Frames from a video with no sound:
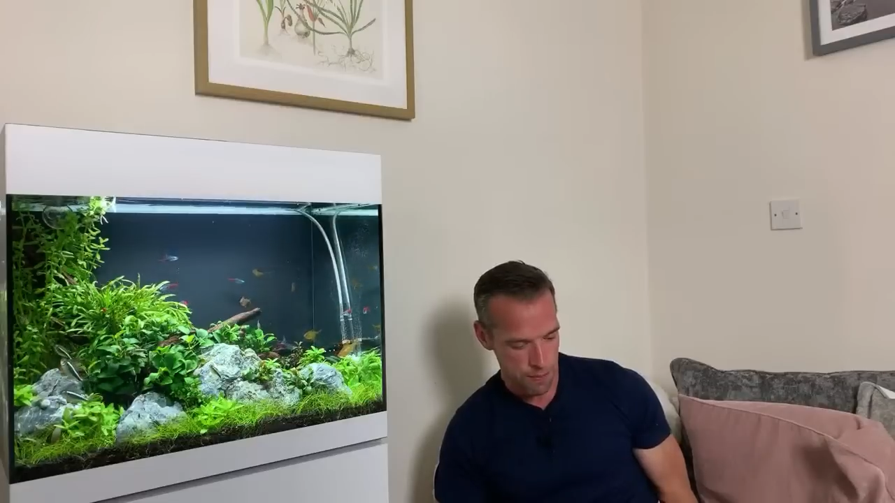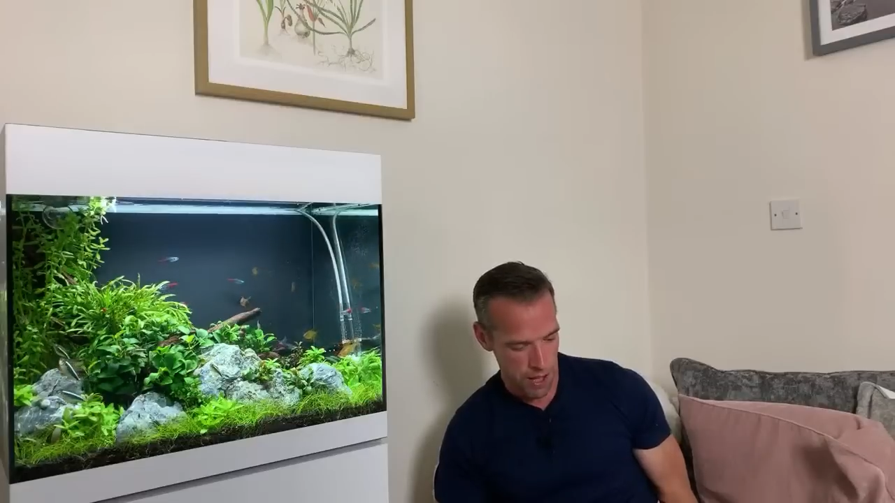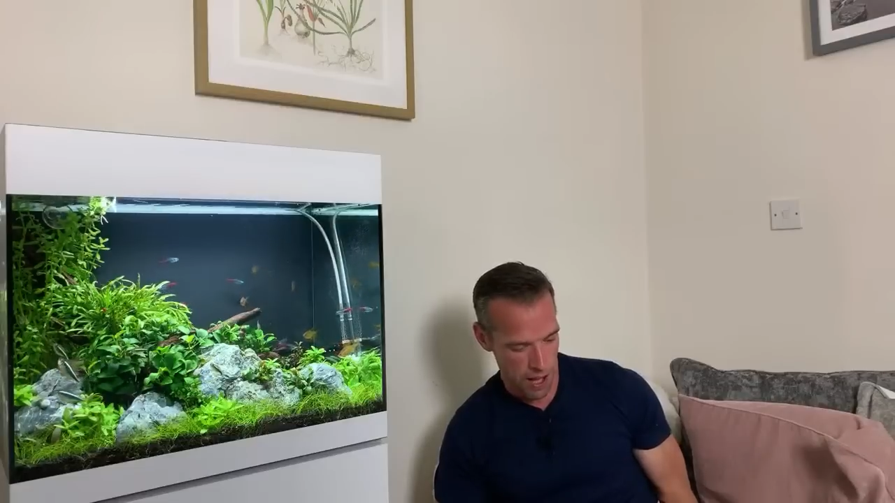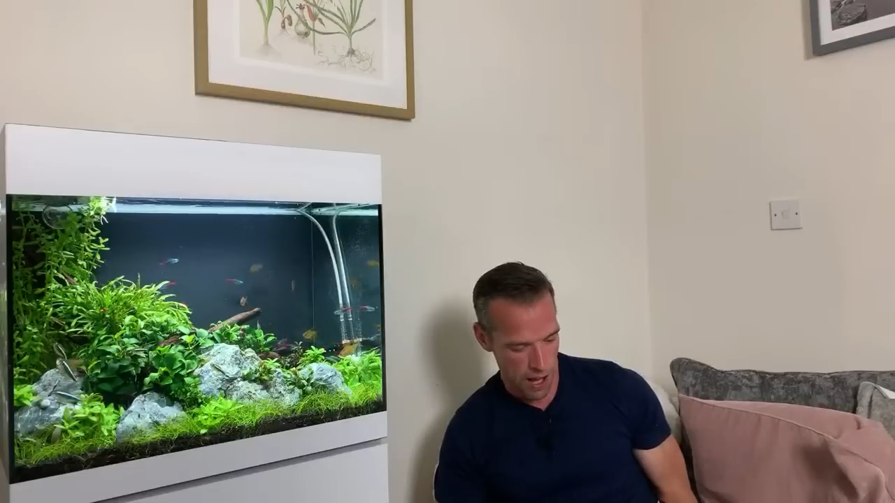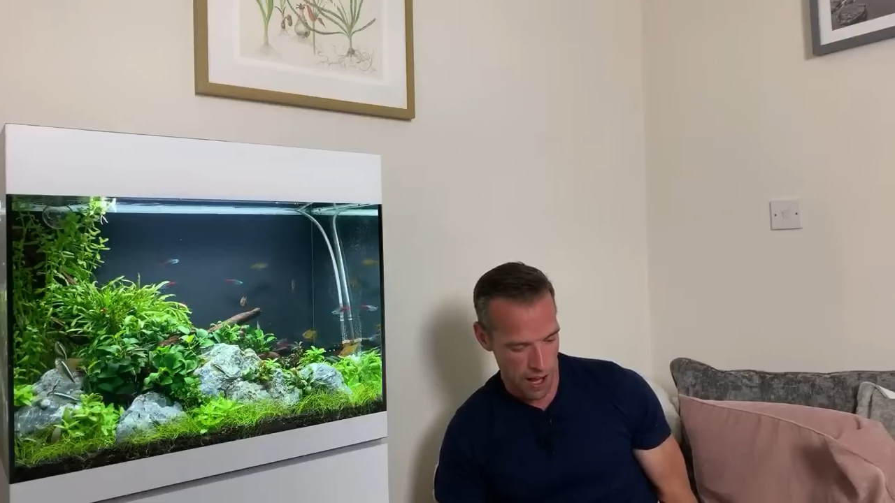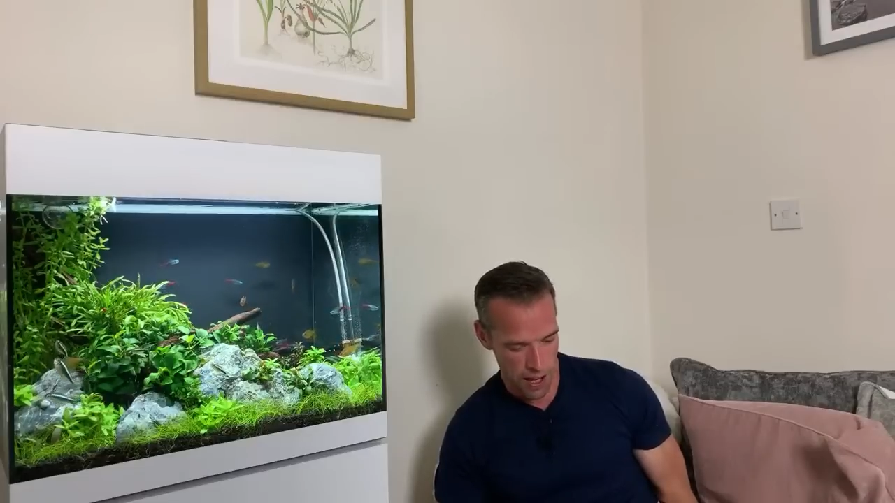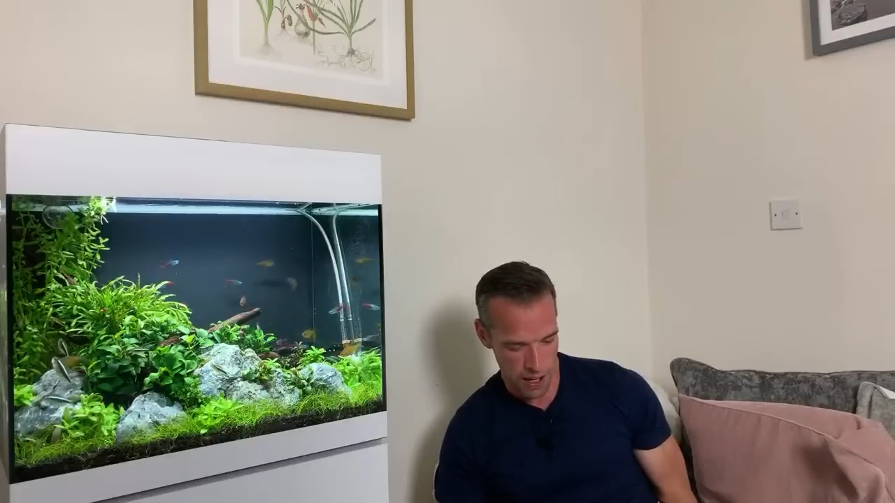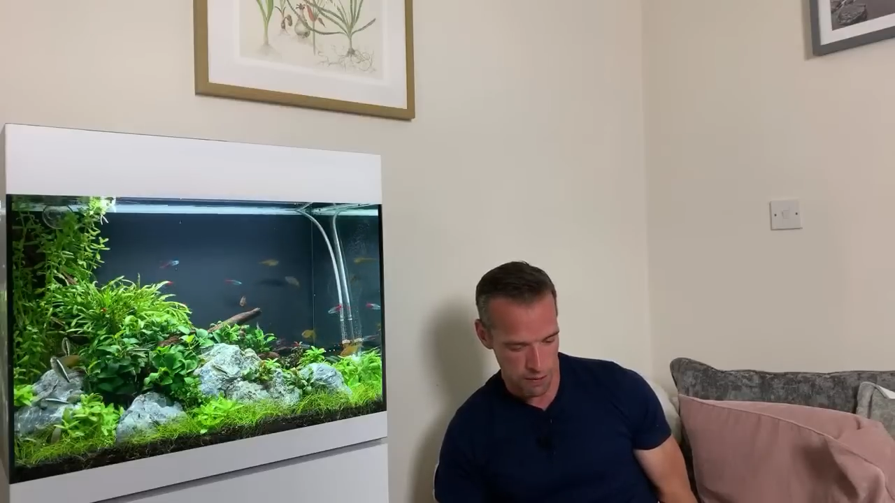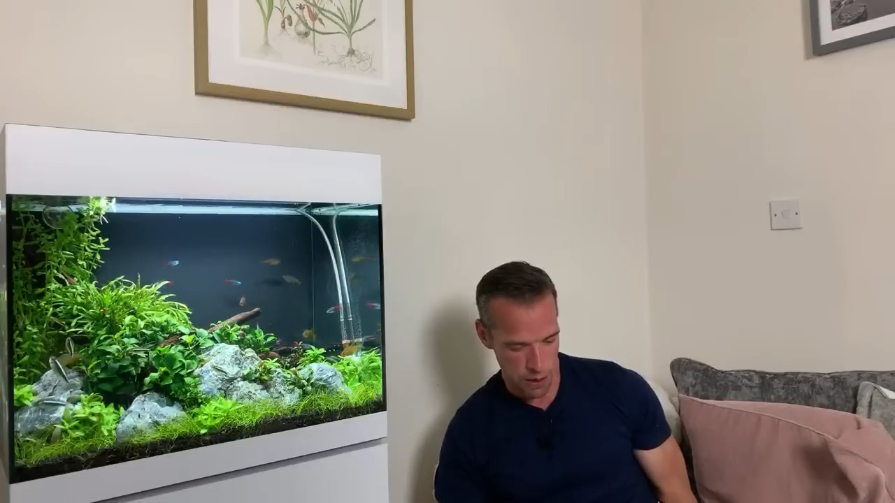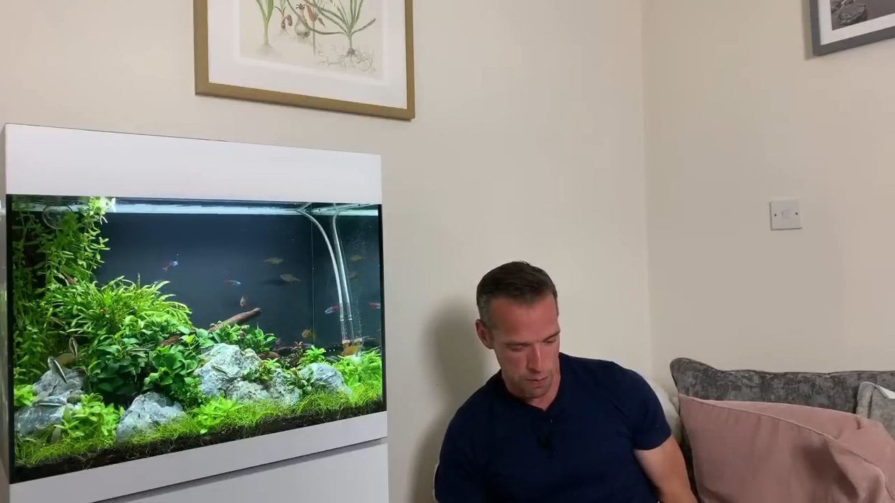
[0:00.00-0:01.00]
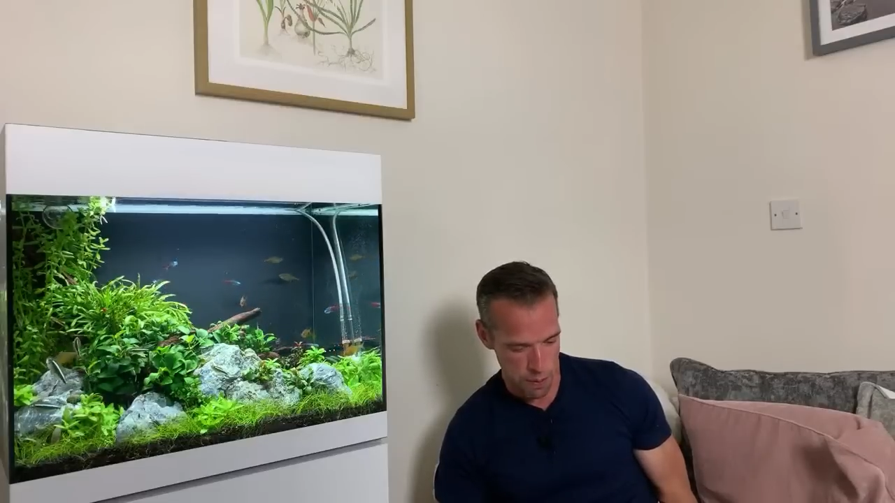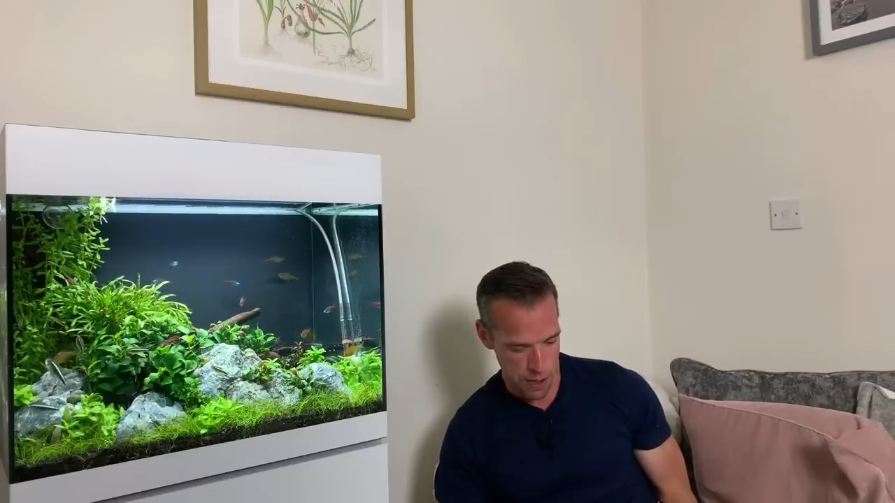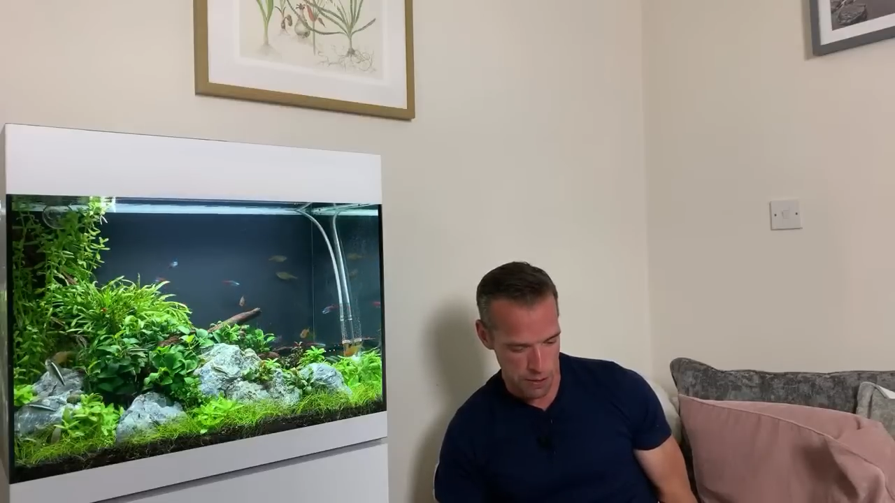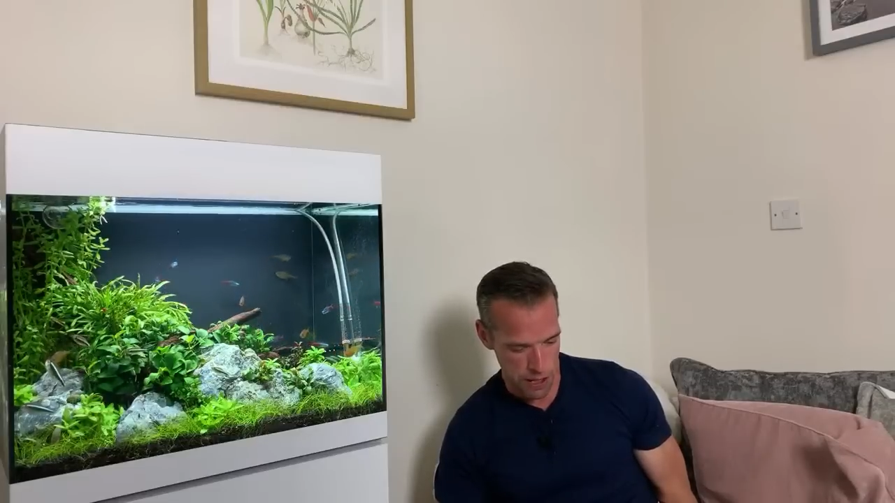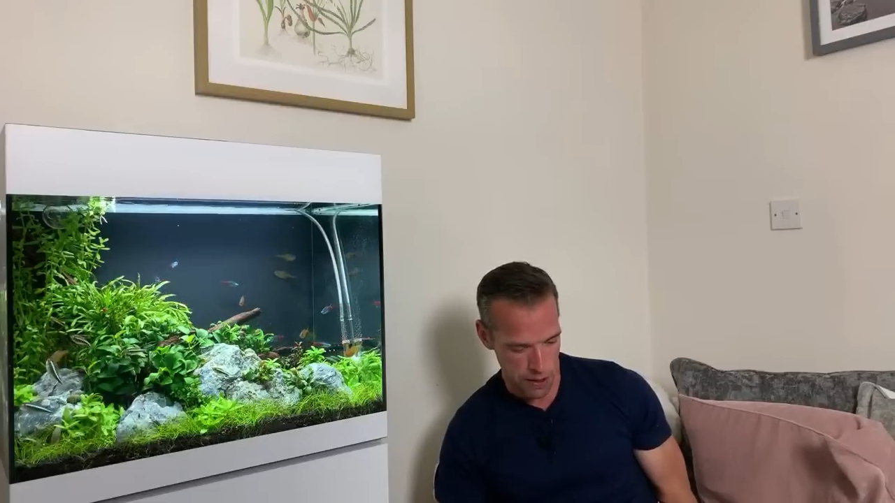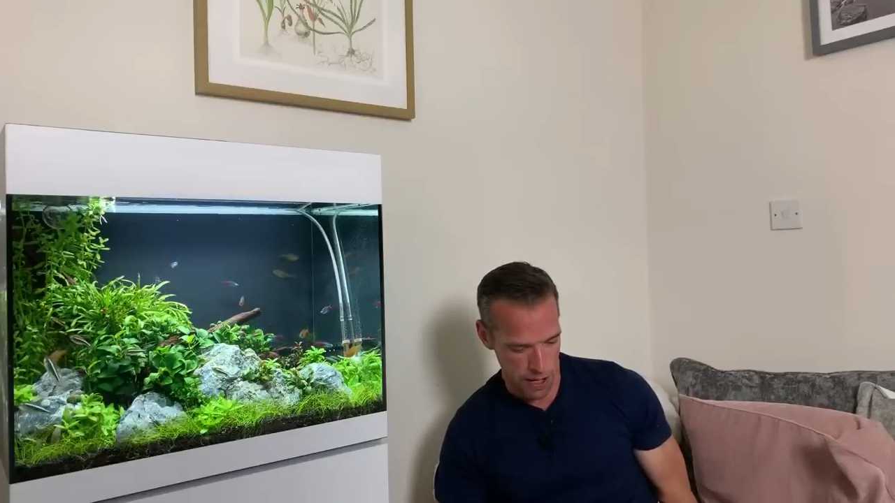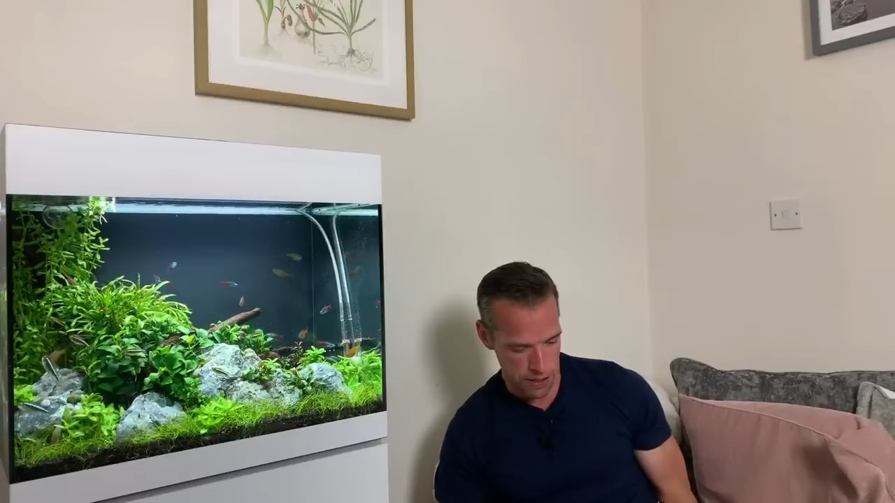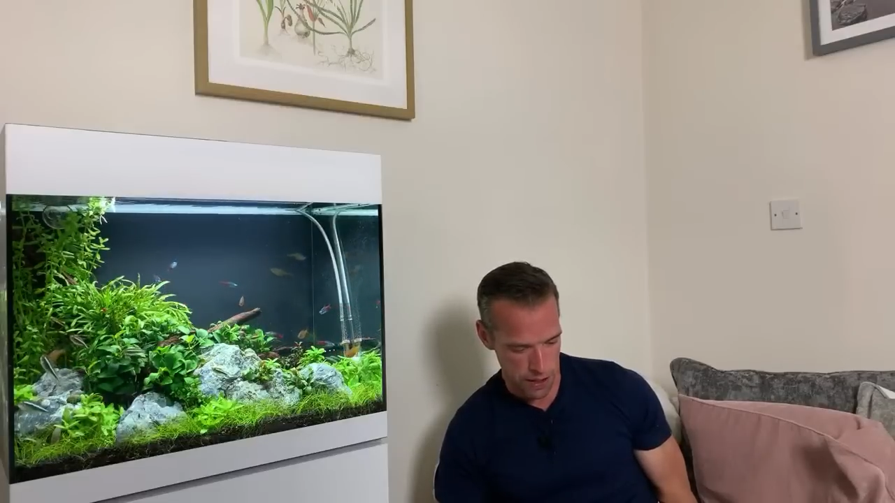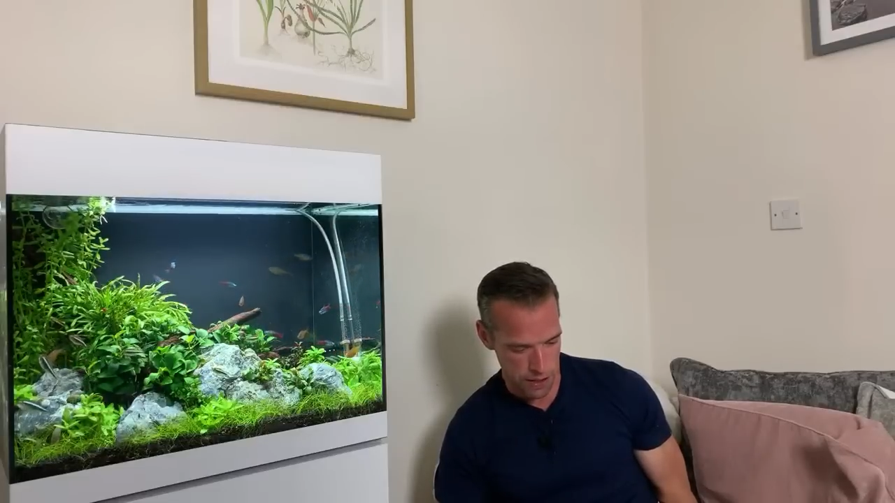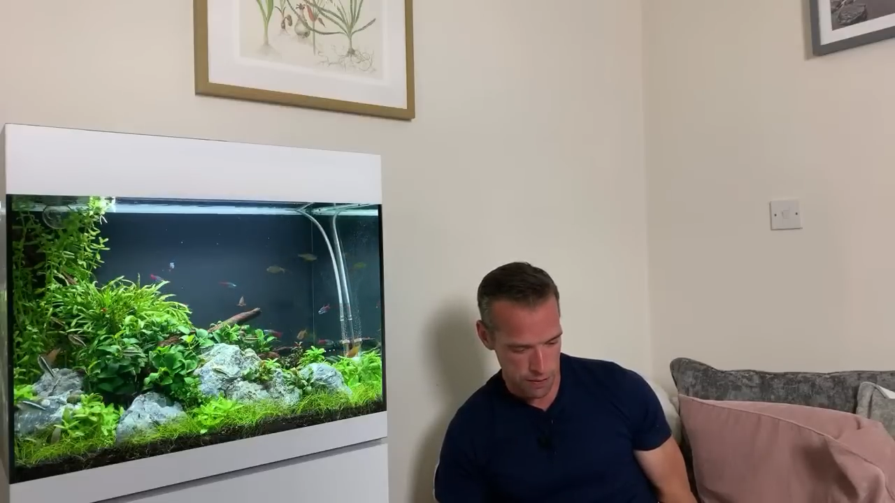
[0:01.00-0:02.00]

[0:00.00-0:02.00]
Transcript: I love Little Bobby, really great guy.